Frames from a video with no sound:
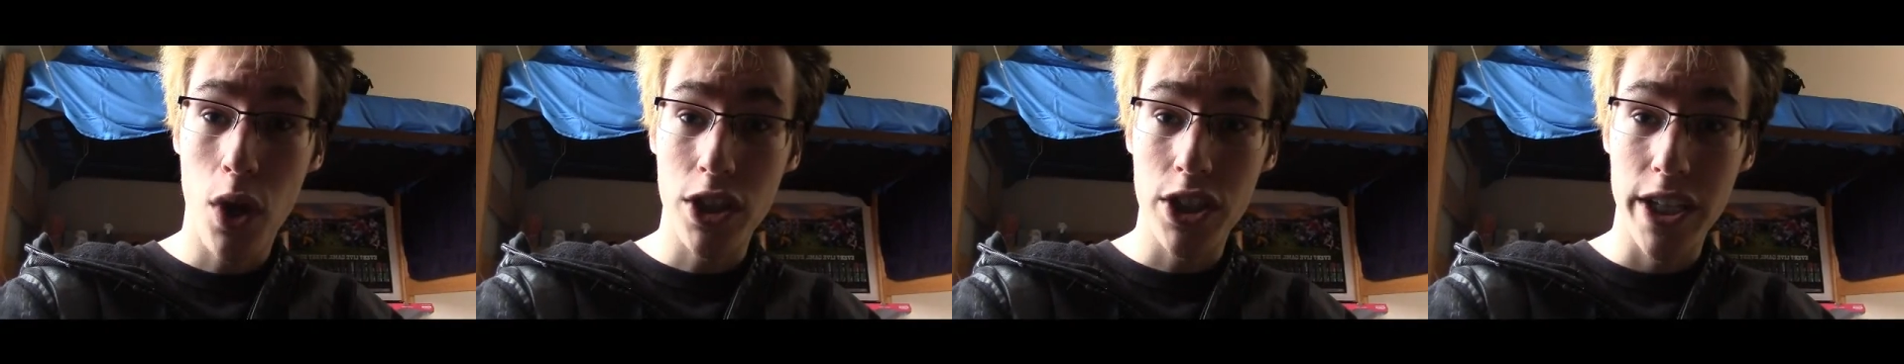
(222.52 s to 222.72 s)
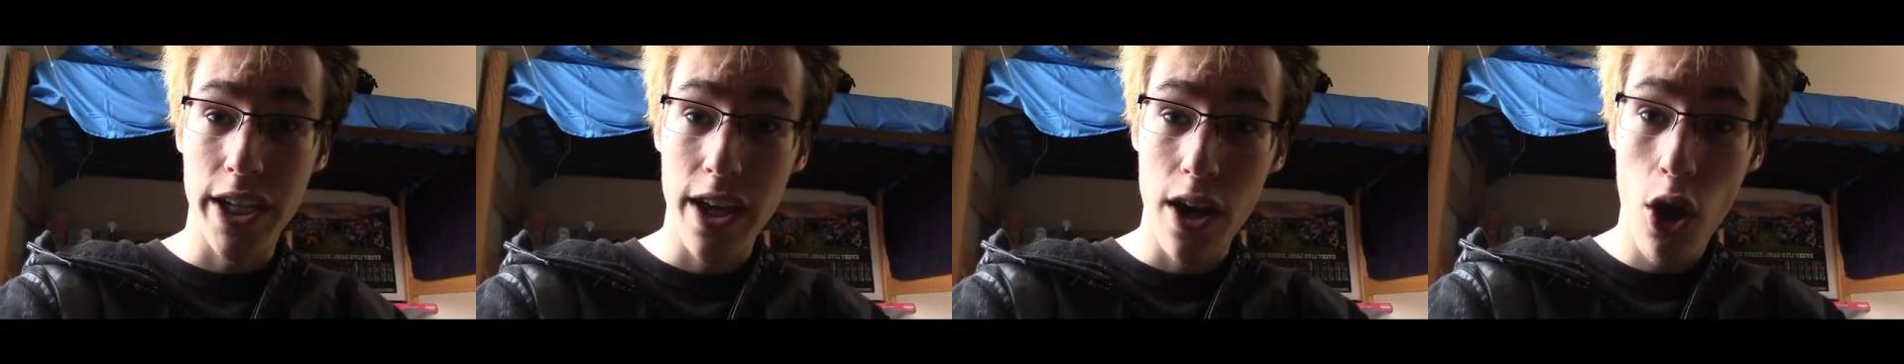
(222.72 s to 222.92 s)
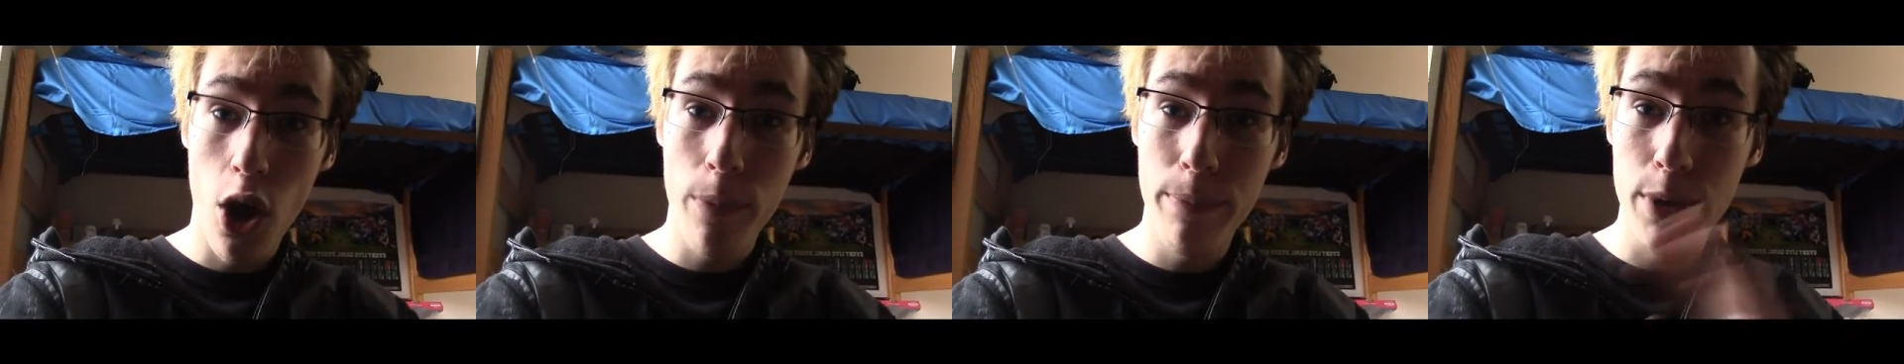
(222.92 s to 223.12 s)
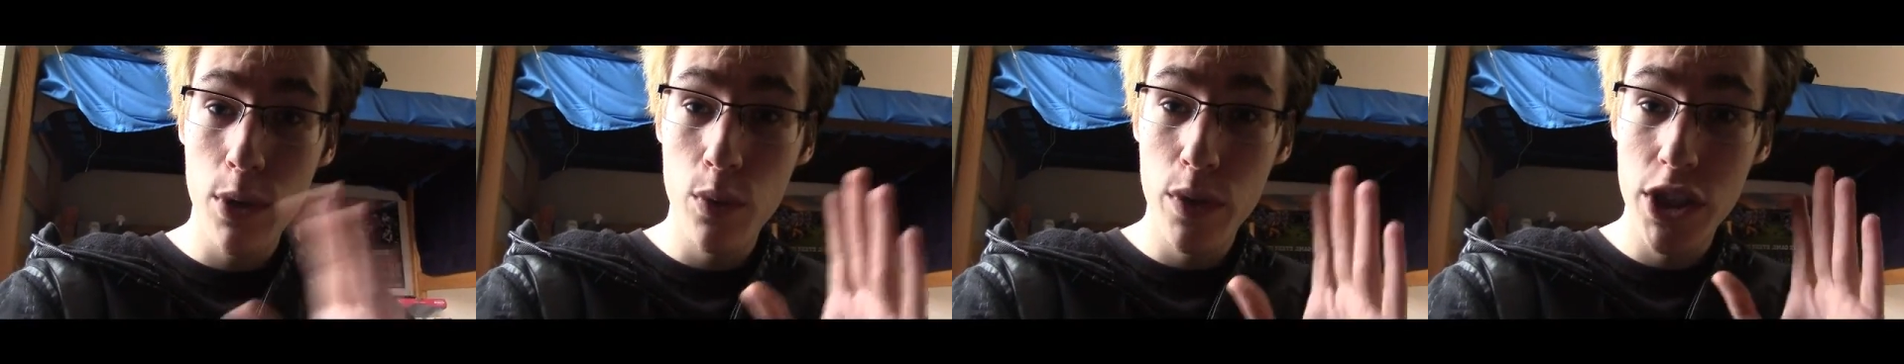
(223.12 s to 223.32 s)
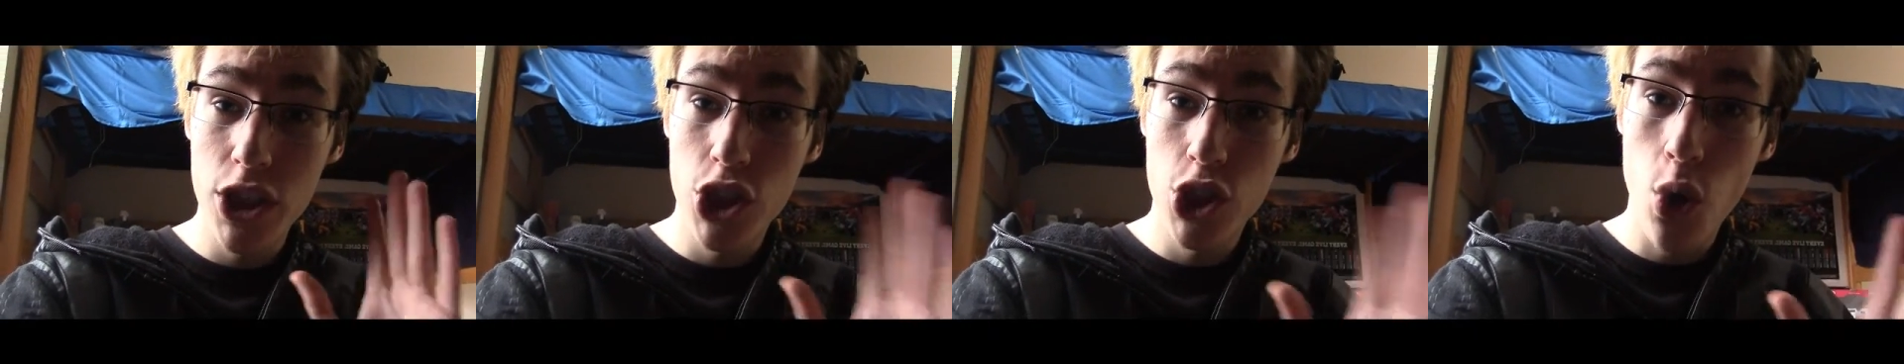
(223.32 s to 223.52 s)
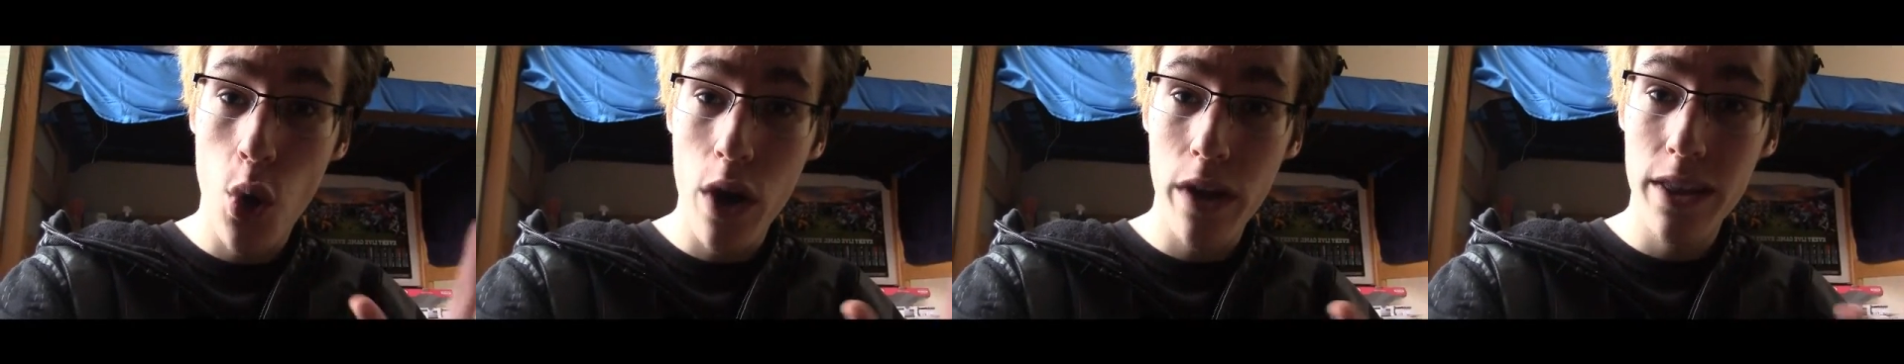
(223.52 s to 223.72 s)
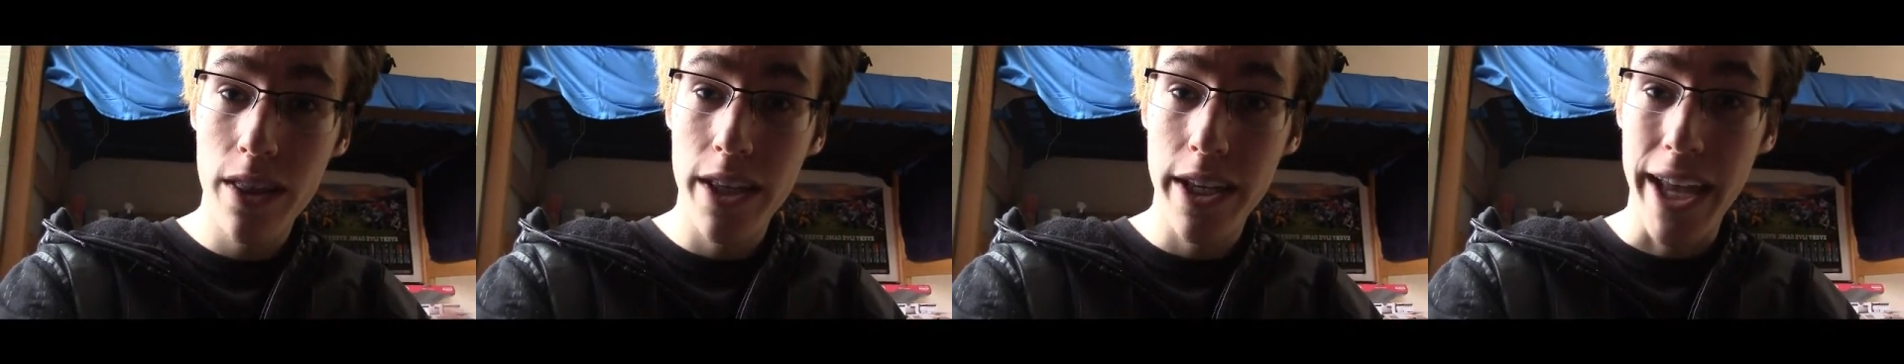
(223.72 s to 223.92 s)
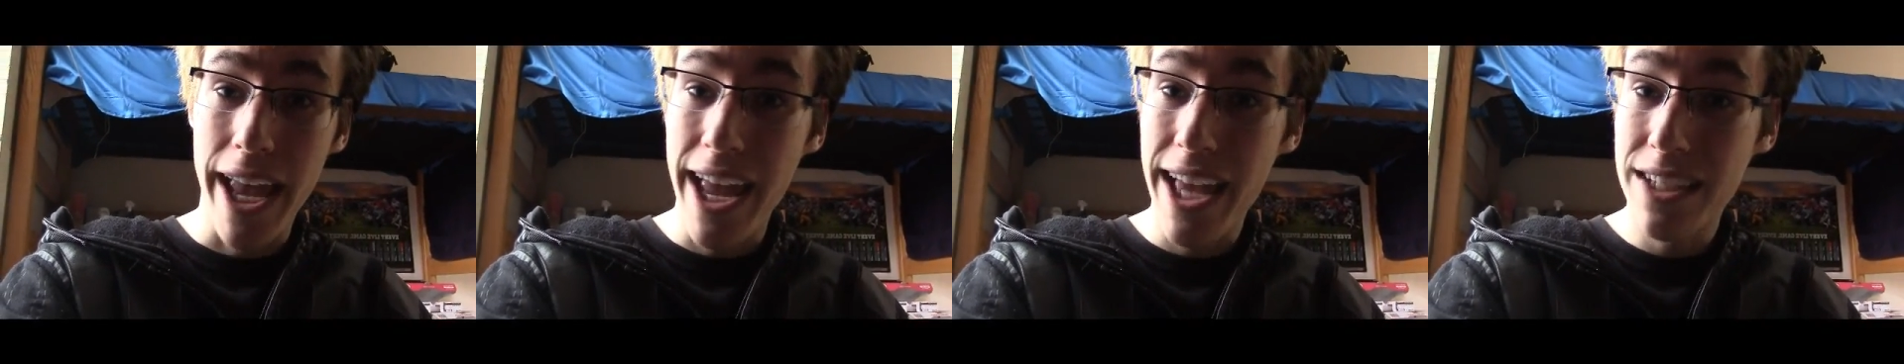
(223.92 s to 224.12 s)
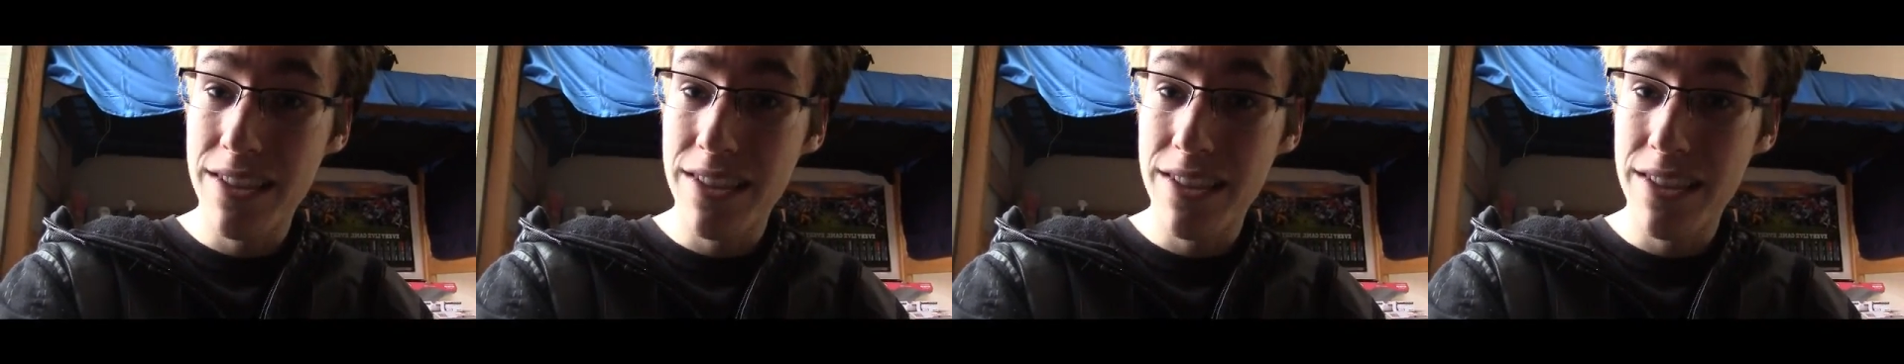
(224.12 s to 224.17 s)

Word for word: for watching. I hope you enjoyed the